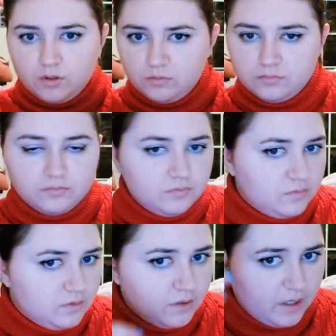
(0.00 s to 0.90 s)
Oh,
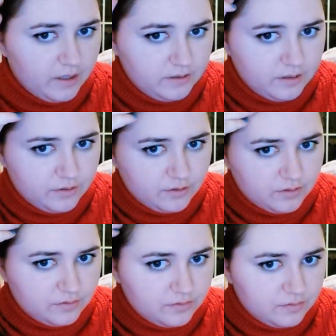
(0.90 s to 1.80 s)
hi dandruff.